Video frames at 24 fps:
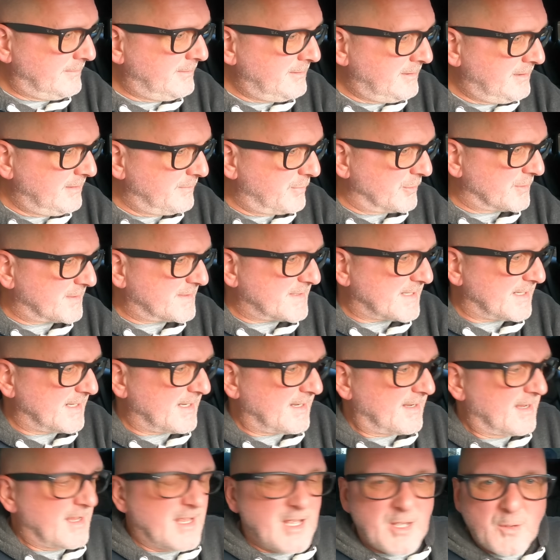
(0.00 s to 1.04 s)
but
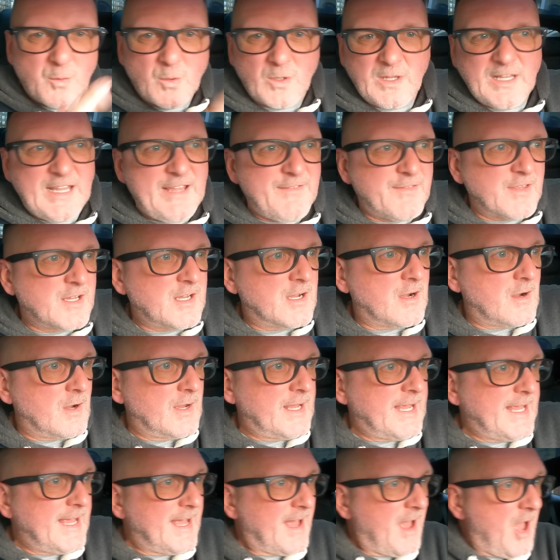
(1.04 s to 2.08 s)
uh, we'll leave the
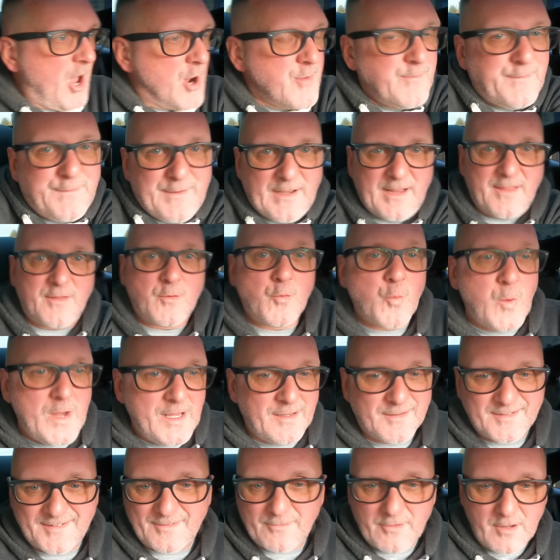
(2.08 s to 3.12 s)
car here. Hopefully the
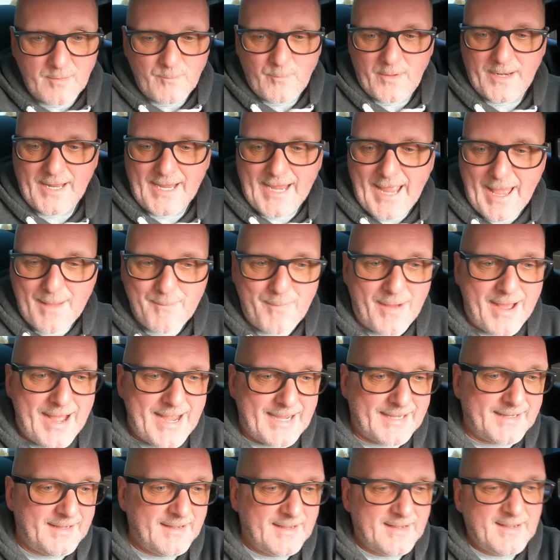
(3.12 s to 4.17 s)
wheels are on when I get
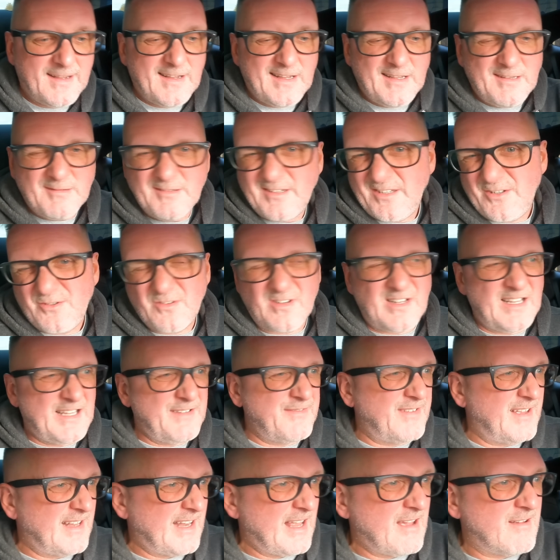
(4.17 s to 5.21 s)
back. They should
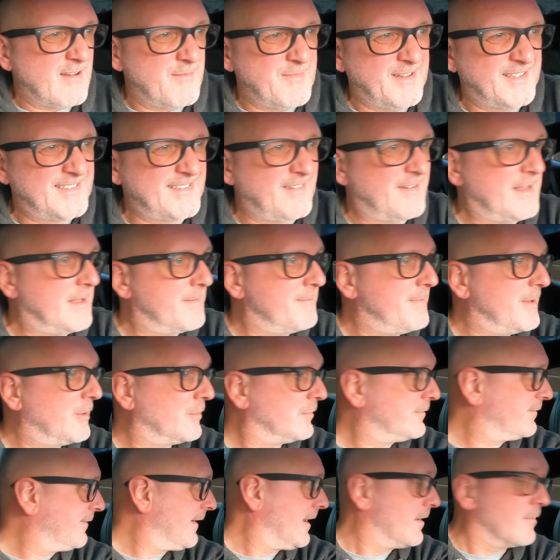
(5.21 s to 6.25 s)
leave it alone. I mean, it's only a
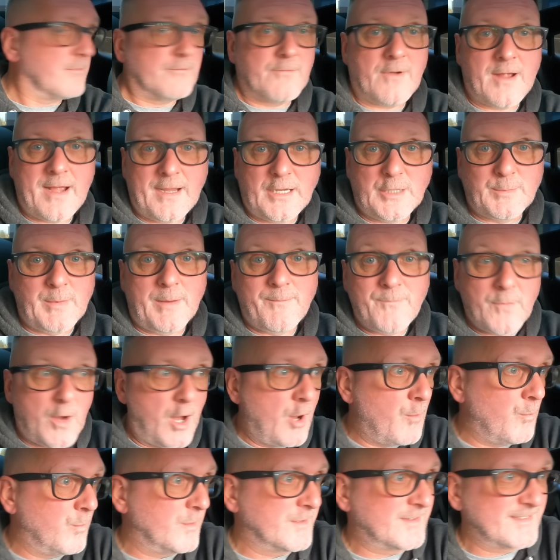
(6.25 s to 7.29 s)
milk float. Right, come on,
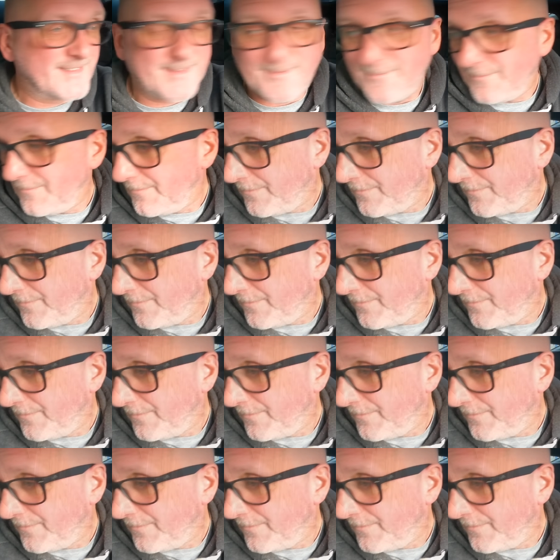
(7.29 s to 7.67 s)
onwards.